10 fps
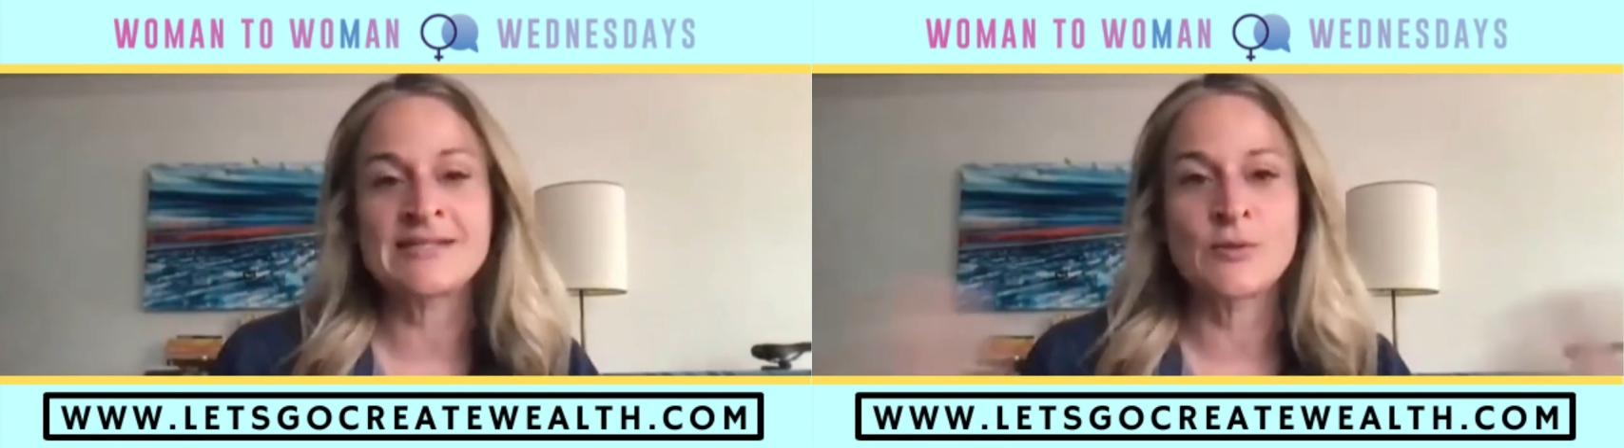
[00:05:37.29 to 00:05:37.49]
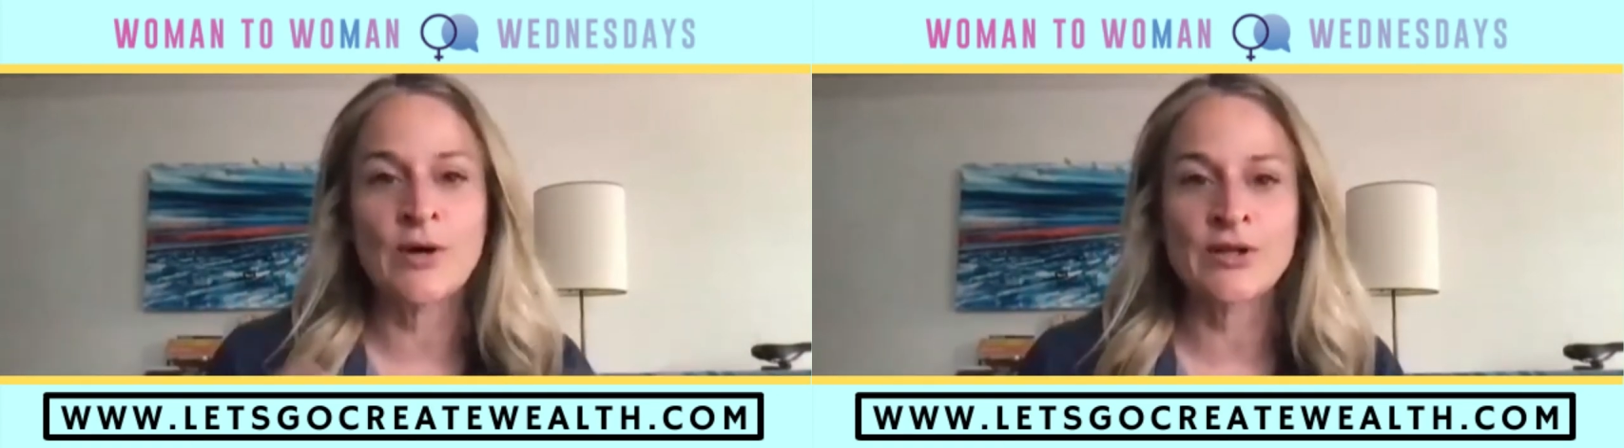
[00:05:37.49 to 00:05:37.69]

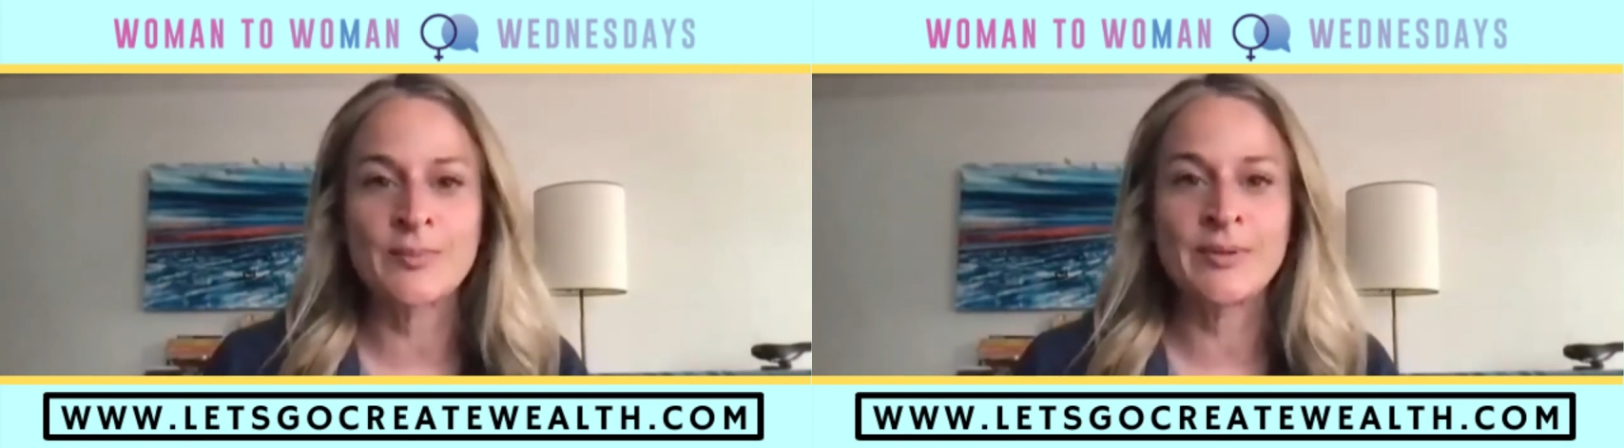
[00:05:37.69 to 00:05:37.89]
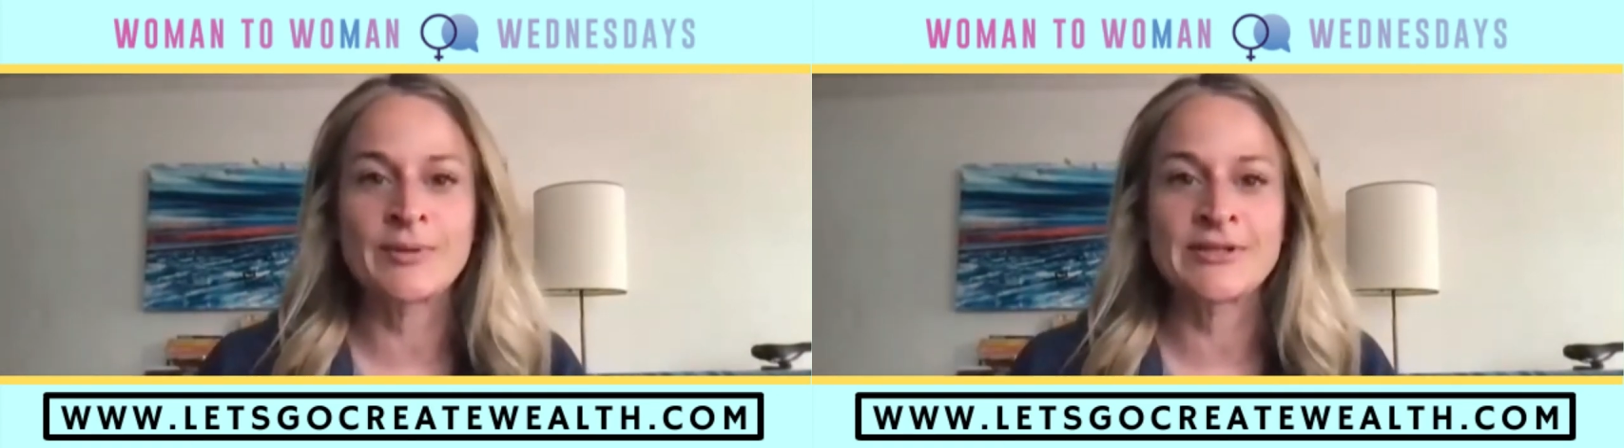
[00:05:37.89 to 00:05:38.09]
to welcome
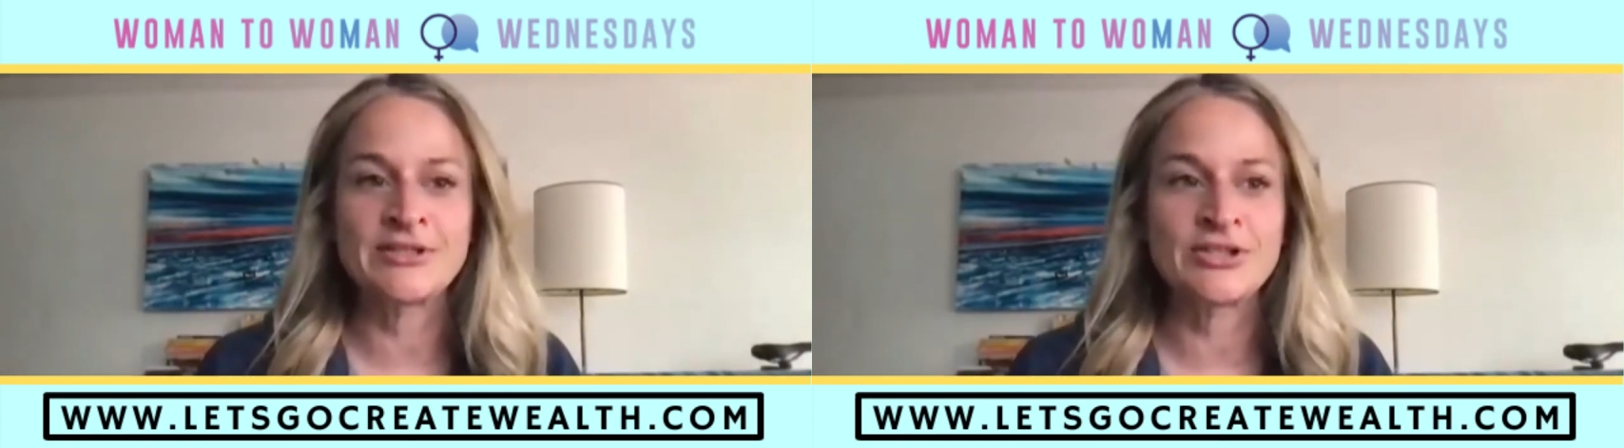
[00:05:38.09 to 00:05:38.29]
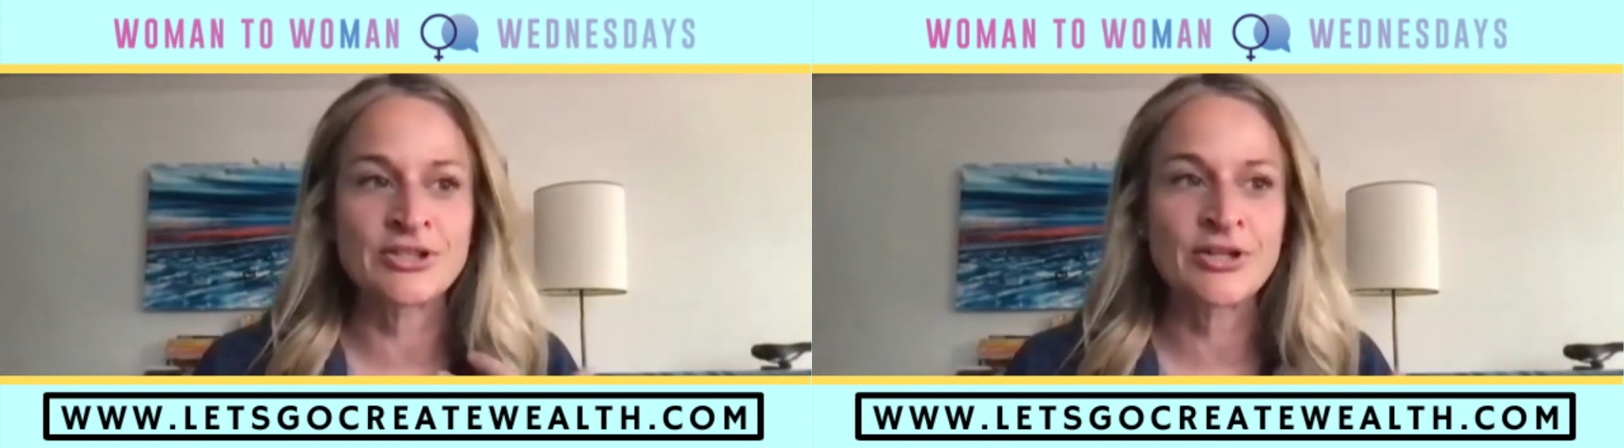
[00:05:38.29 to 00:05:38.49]
people
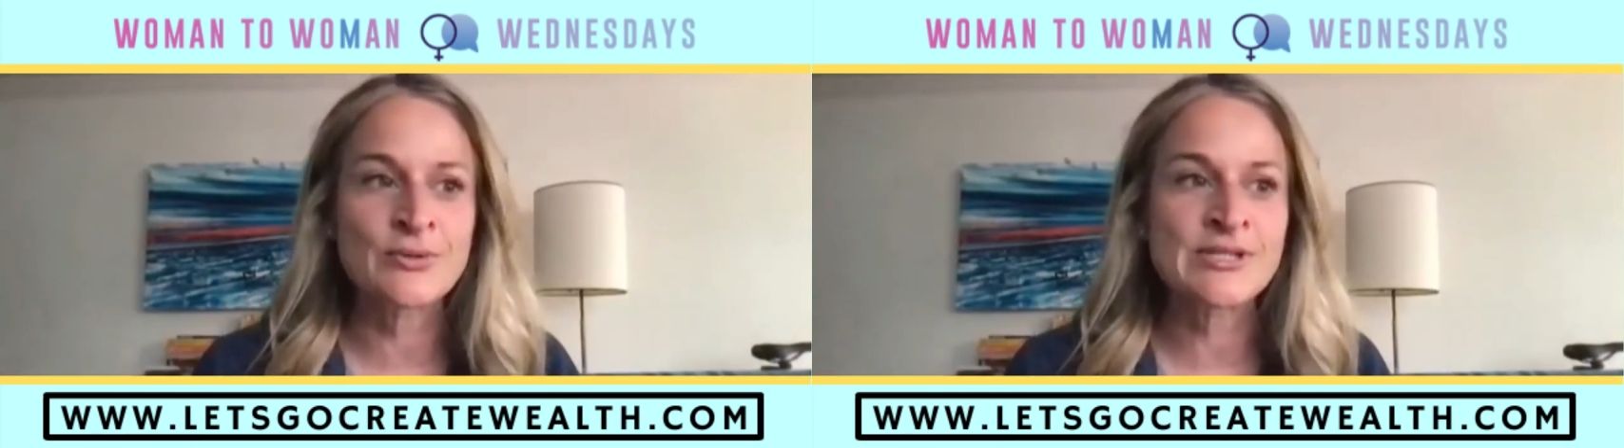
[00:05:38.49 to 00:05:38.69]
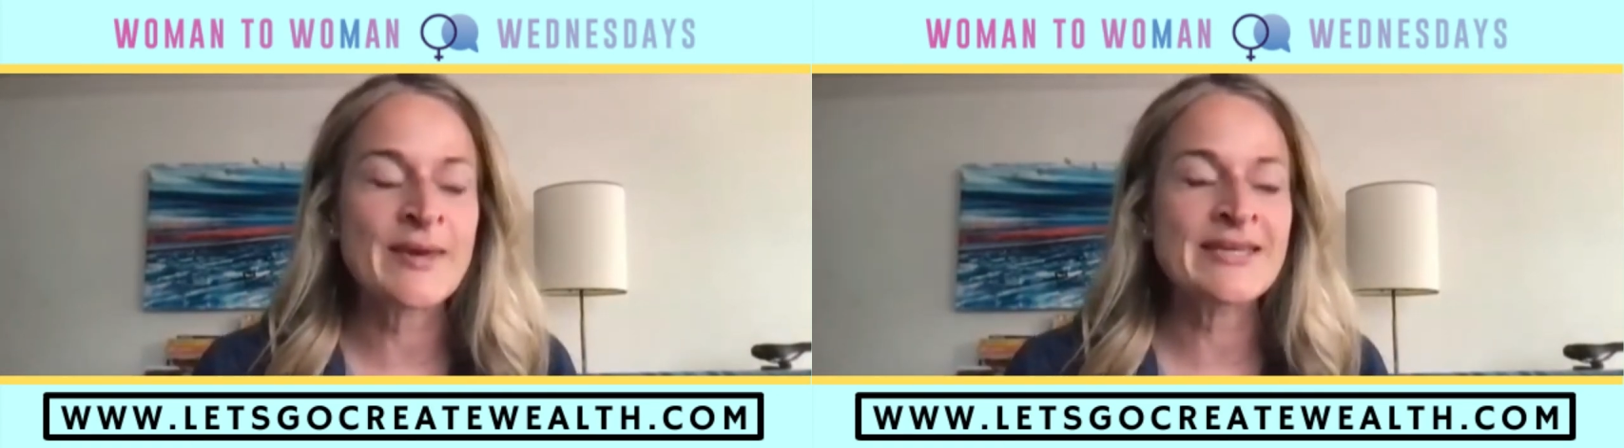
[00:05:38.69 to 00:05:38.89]
into your
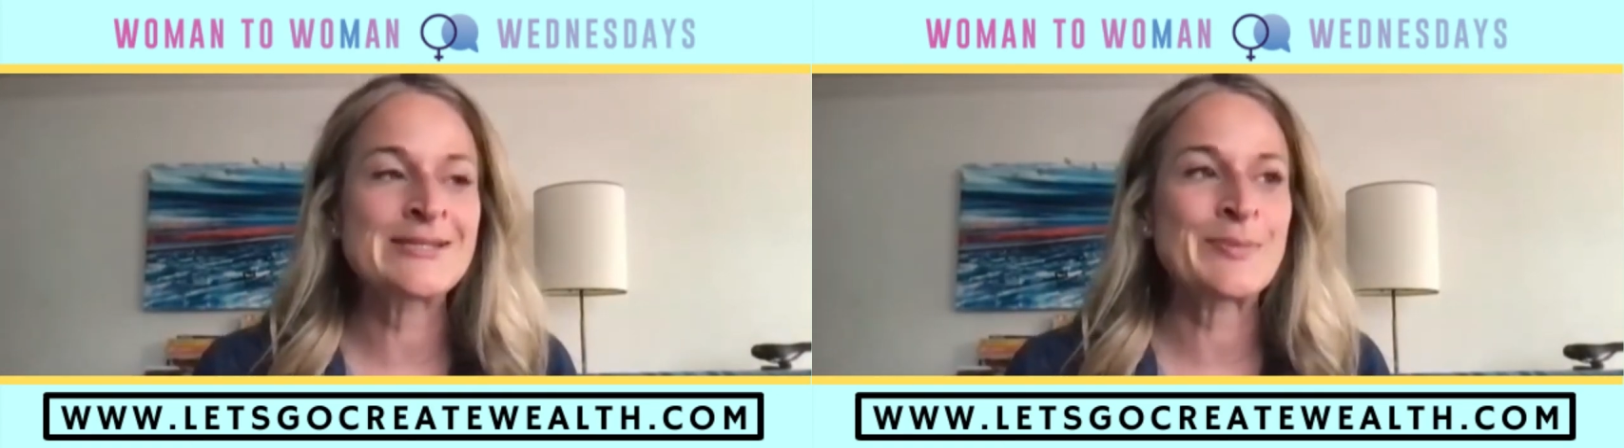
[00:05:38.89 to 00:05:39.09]
own space.